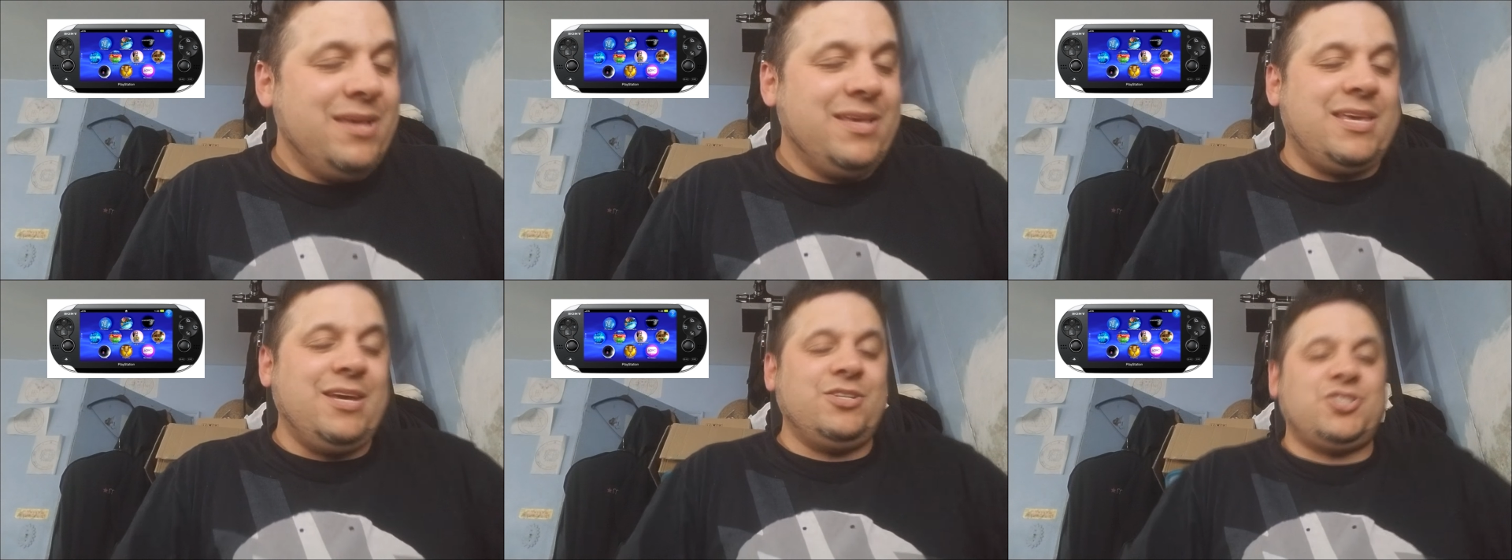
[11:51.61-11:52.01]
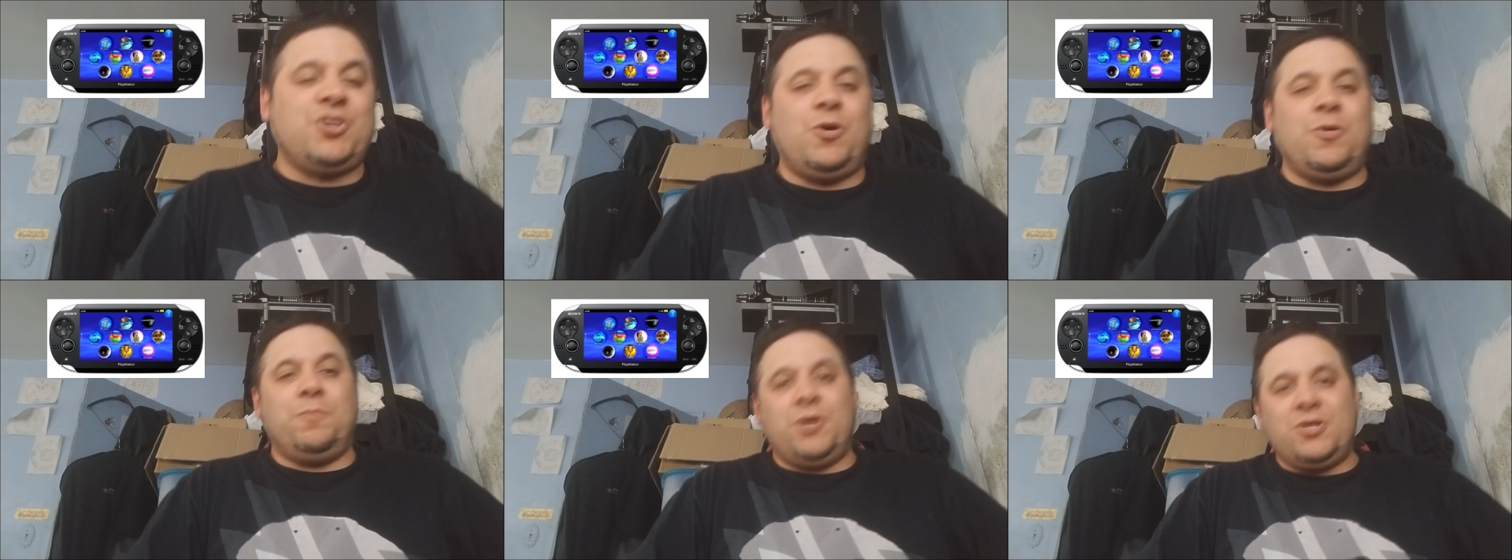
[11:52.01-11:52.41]

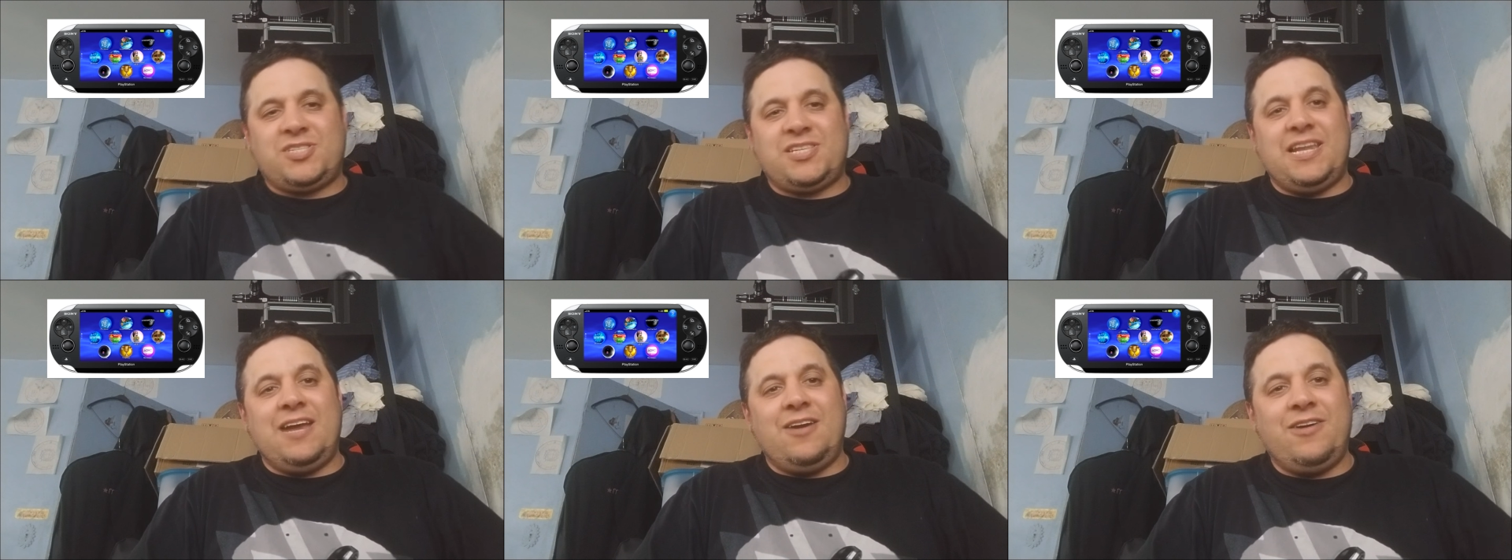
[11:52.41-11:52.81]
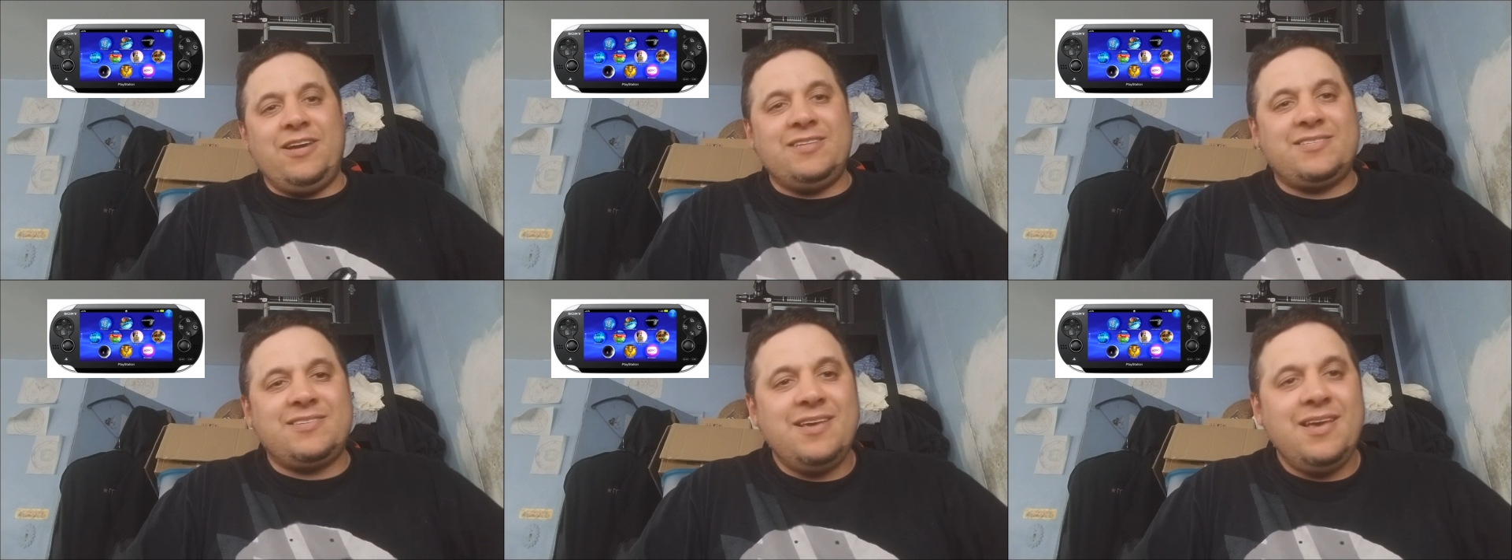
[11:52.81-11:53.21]
Killzone
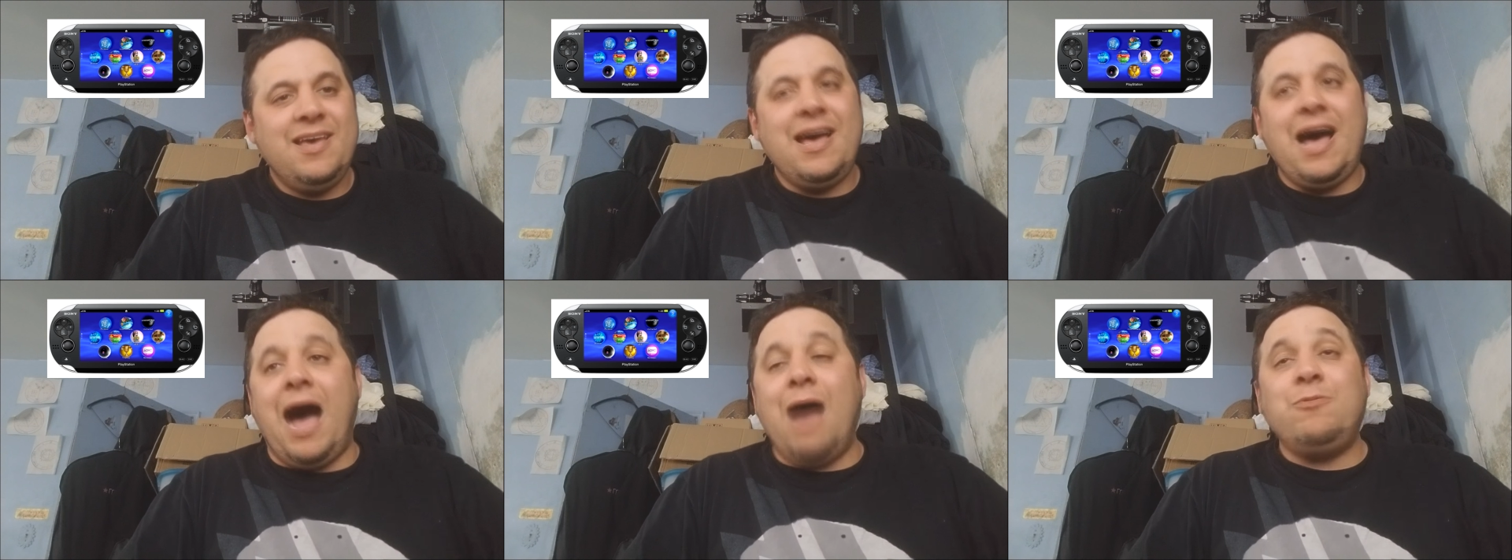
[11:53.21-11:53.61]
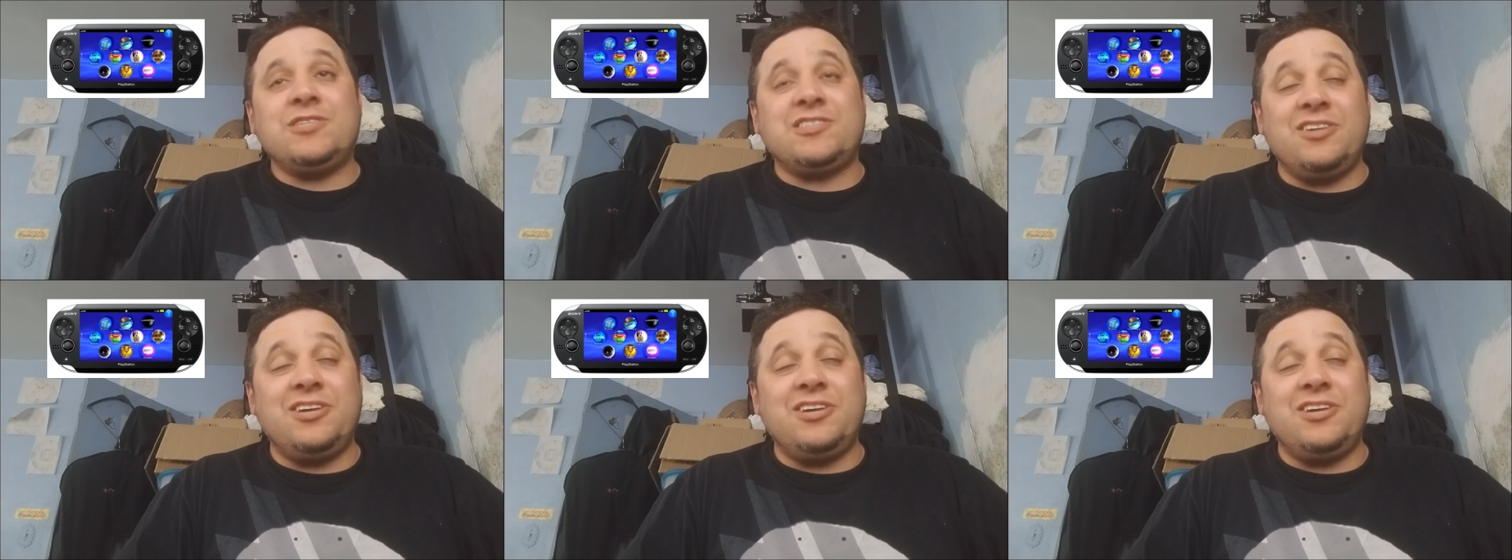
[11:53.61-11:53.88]
Mercenaries, I was